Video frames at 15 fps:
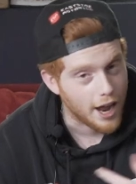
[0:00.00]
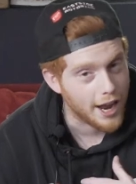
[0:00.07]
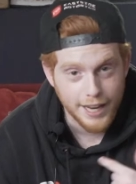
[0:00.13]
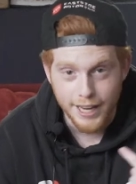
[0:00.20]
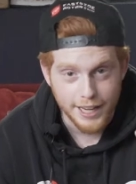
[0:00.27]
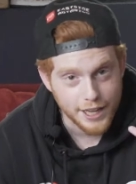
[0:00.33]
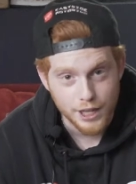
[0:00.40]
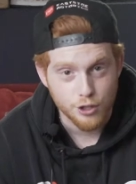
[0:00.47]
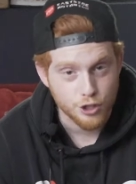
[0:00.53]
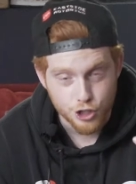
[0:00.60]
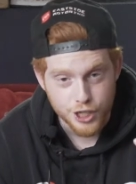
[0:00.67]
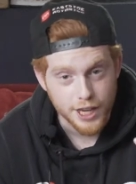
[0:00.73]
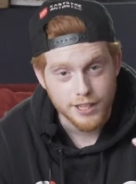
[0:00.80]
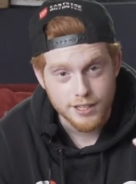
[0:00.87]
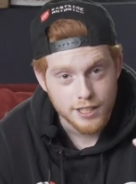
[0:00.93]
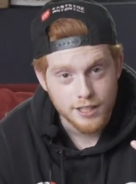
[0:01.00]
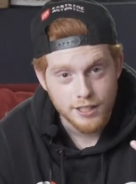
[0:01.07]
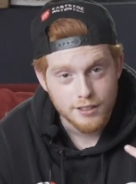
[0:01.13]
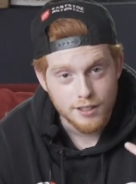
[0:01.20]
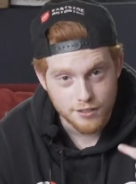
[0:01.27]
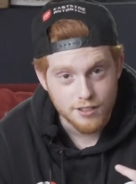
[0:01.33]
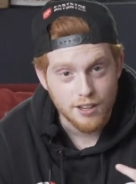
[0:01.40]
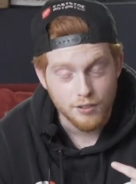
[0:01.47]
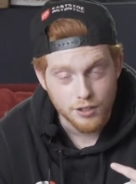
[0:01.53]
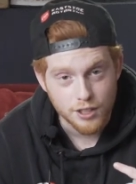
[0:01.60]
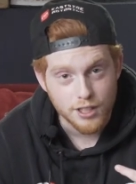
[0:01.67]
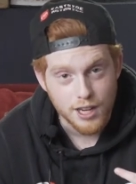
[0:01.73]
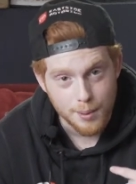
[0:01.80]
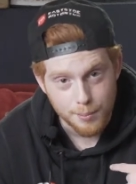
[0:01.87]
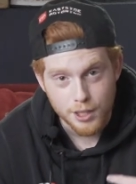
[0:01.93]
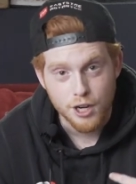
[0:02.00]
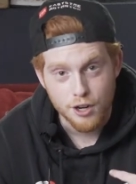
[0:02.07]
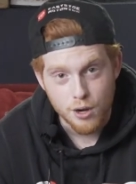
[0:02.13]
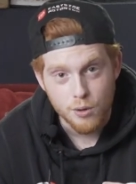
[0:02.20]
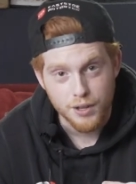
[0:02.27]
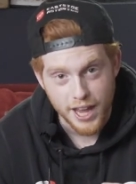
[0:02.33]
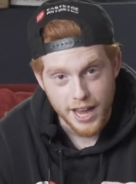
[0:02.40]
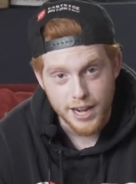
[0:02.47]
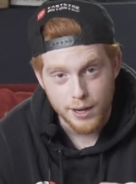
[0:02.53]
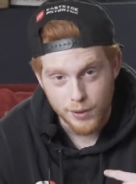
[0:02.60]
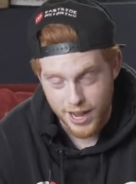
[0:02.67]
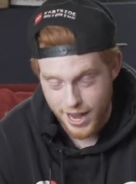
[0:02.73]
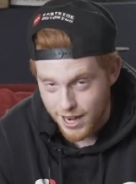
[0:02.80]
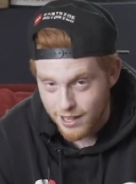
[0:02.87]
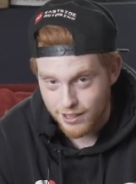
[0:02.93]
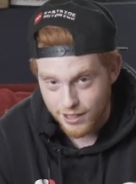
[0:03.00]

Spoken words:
I can't hear shit. Does it sound good? I'm gonna know when I edit